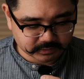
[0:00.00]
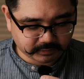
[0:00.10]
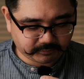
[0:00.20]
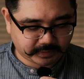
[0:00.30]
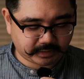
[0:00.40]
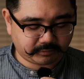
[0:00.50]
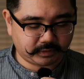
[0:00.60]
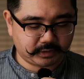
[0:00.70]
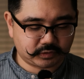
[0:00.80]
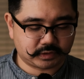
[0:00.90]
So I find that
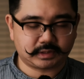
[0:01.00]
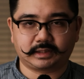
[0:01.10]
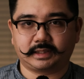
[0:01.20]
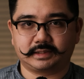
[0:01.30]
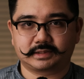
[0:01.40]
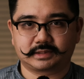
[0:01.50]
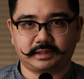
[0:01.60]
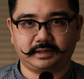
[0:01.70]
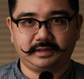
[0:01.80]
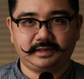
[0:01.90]
really interesting that it's,
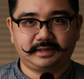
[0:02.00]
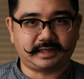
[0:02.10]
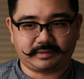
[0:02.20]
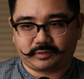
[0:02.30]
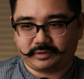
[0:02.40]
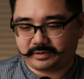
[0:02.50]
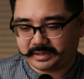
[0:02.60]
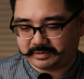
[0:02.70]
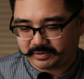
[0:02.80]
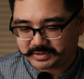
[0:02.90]
we're looking at a very